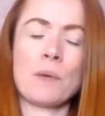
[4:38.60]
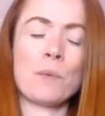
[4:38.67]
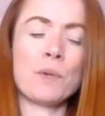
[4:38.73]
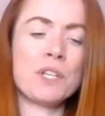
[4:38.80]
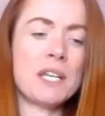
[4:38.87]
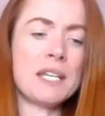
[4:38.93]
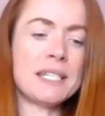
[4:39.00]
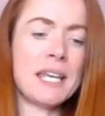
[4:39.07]
I want
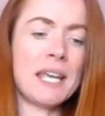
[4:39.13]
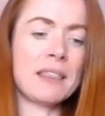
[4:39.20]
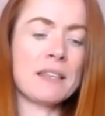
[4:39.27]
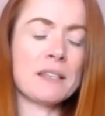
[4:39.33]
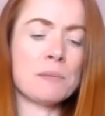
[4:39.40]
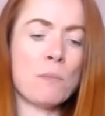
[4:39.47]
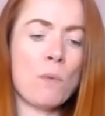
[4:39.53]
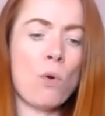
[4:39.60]
you to take
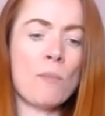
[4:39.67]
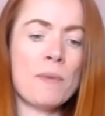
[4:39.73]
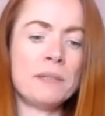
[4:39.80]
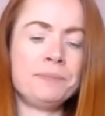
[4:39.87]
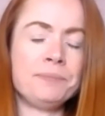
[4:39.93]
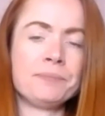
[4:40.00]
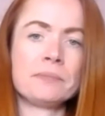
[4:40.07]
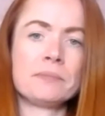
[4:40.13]
this
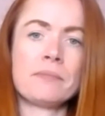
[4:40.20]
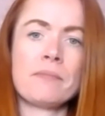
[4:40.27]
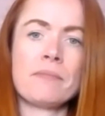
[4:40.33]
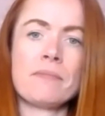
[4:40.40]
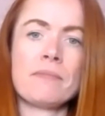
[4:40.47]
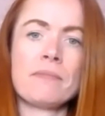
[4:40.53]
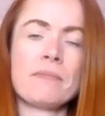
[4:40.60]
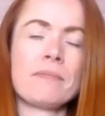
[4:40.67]
moment,
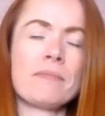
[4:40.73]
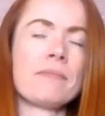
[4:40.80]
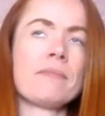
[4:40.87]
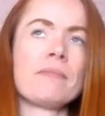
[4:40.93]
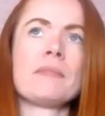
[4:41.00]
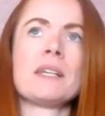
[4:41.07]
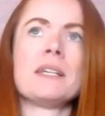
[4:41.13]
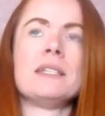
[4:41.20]

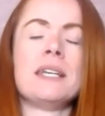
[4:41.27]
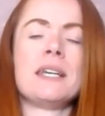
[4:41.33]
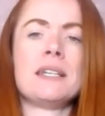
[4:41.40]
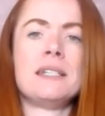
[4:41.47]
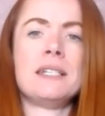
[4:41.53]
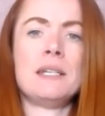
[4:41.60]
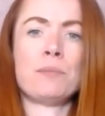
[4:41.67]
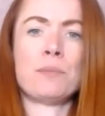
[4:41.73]
take a
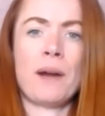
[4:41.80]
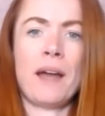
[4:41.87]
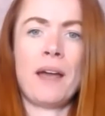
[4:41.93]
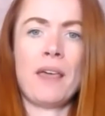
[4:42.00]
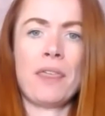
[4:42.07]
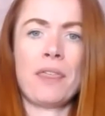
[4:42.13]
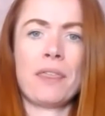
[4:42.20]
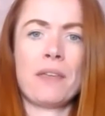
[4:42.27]
deep
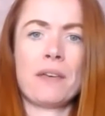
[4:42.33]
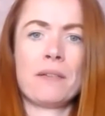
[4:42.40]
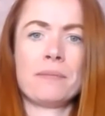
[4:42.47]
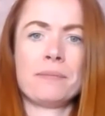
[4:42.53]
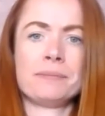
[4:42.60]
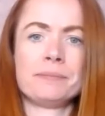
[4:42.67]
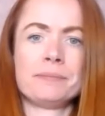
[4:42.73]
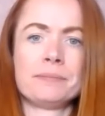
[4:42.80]
breath.
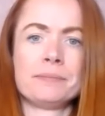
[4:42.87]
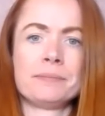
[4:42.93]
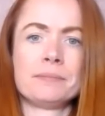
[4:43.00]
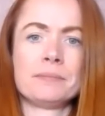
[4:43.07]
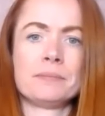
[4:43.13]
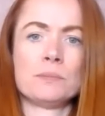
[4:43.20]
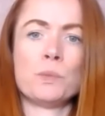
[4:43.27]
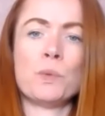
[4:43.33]

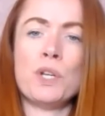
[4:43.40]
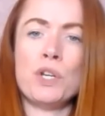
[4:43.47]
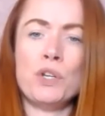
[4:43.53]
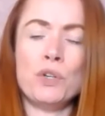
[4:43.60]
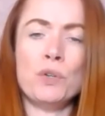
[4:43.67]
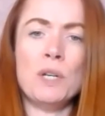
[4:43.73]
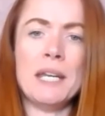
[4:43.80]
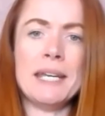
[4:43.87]
What do
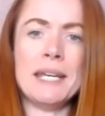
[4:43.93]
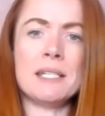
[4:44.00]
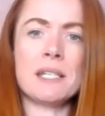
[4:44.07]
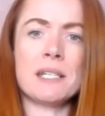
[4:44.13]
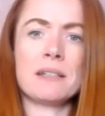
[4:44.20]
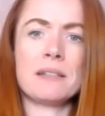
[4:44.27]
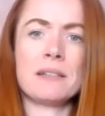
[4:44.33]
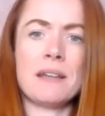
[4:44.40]
you need?
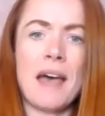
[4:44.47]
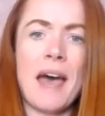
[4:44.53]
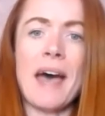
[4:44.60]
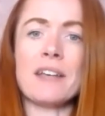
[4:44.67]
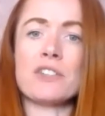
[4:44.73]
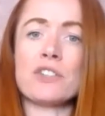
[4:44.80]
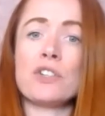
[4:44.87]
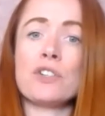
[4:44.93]

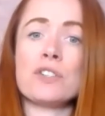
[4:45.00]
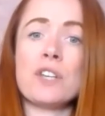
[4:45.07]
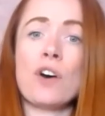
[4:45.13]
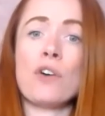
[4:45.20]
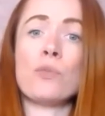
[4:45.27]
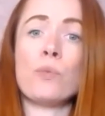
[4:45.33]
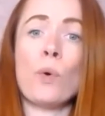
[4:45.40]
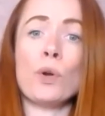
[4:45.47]
Ask
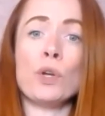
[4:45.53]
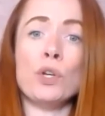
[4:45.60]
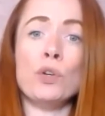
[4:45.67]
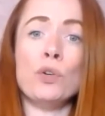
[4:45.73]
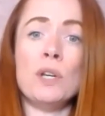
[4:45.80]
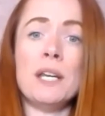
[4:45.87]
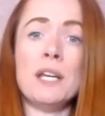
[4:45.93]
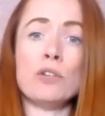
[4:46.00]
yourself what
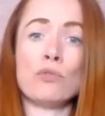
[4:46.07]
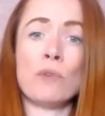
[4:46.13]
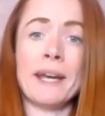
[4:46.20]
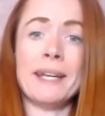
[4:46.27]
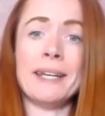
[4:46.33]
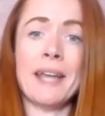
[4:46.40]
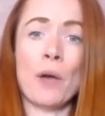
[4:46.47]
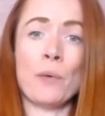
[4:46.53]
you need
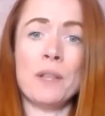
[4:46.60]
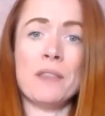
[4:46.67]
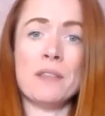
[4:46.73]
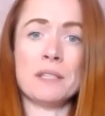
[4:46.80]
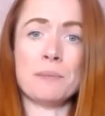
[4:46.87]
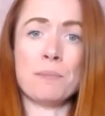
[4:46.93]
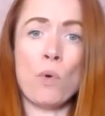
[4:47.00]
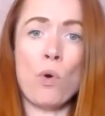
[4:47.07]
right now in
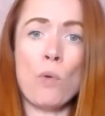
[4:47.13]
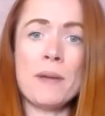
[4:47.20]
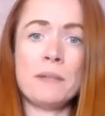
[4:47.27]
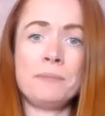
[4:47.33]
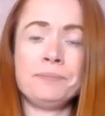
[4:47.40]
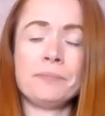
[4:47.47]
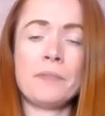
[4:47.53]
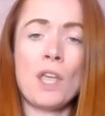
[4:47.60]
this moment.